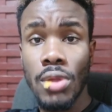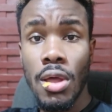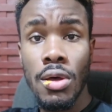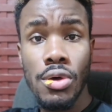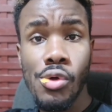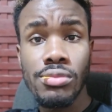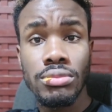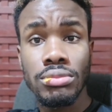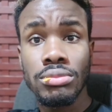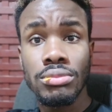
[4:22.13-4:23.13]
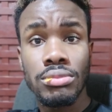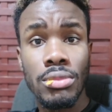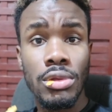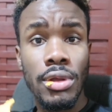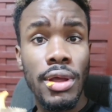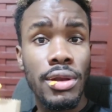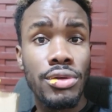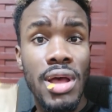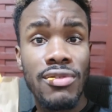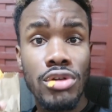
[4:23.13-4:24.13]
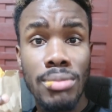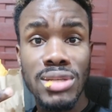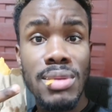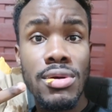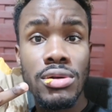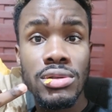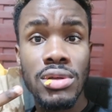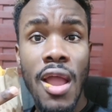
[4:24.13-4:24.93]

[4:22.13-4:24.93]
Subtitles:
Do I have crumbs in my mouth?